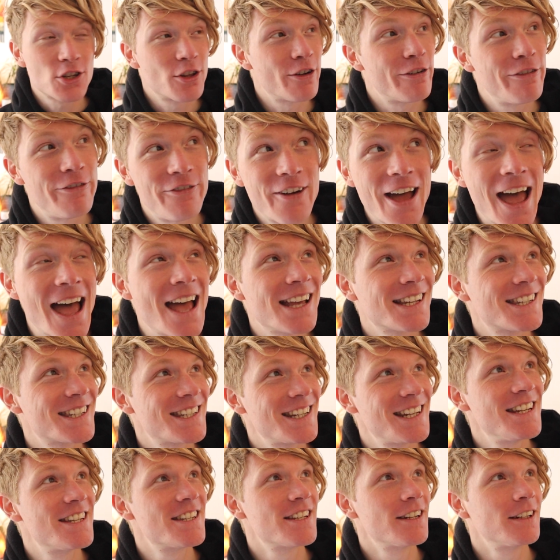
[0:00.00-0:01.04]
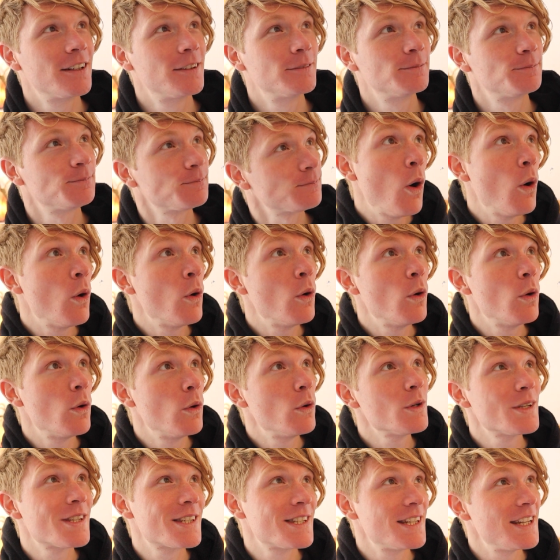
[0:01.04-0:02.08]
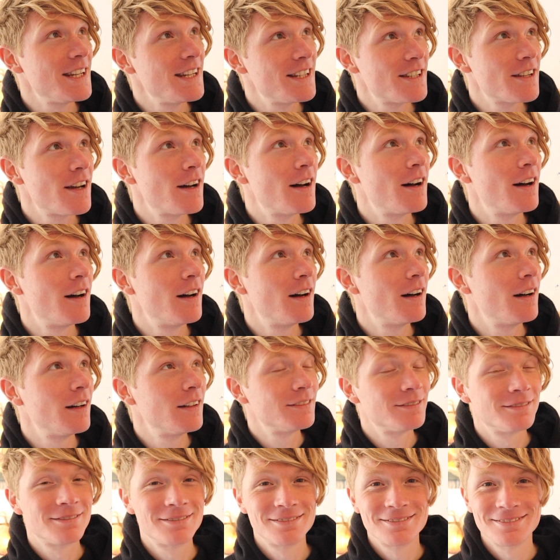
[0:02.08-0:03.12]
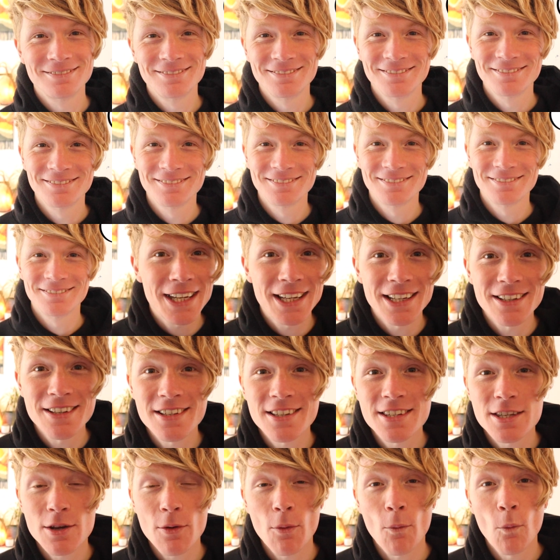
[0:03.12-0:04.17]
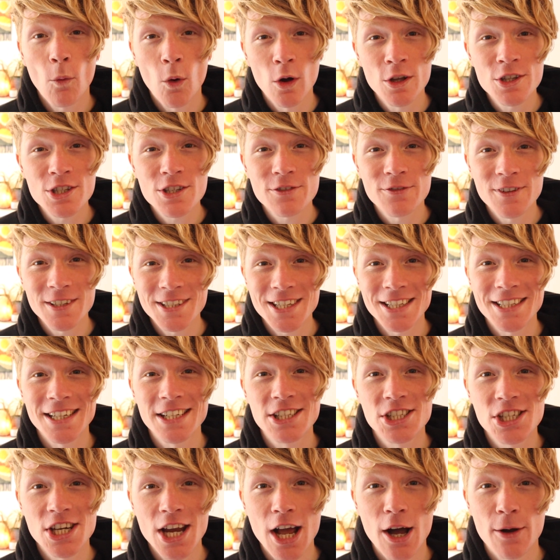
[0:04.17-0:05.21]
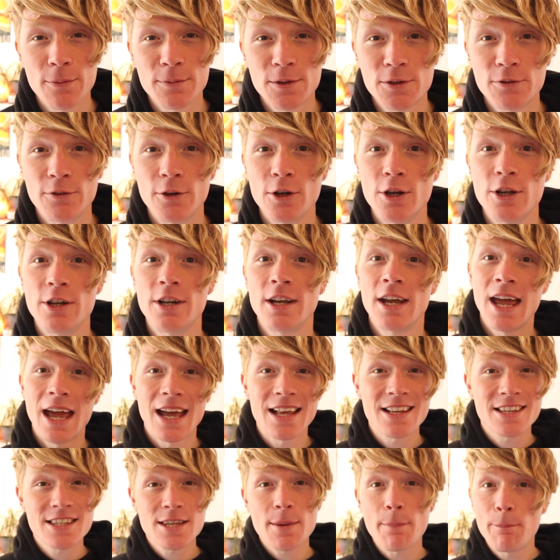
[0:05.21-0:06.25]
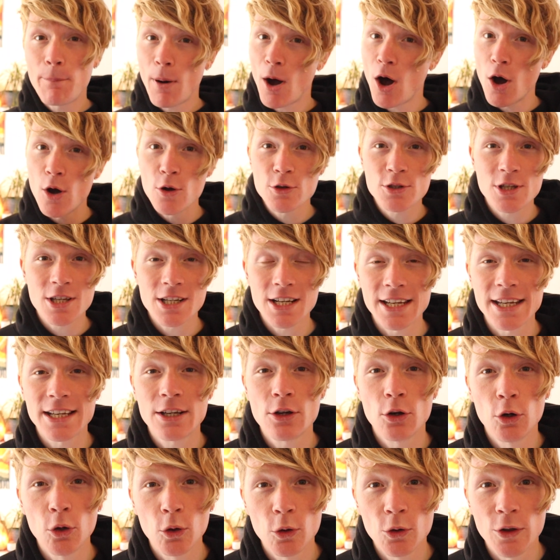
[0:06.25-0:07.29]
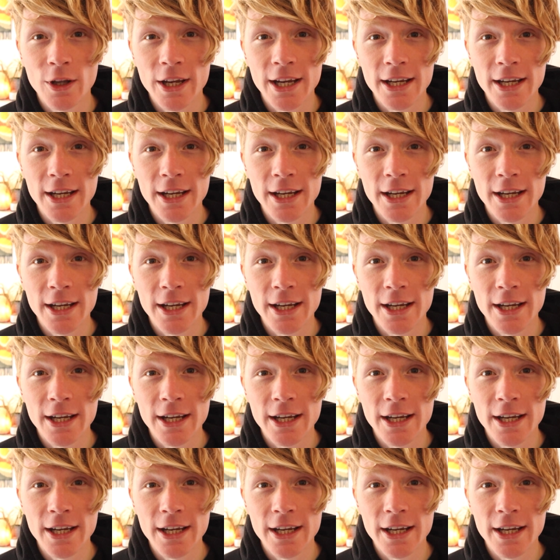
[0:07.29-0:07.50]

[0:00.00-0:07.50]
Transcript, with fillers: to the fair Caesar. Oh, Caesar! Charles Dickens once visited Chelmsford and supposedly called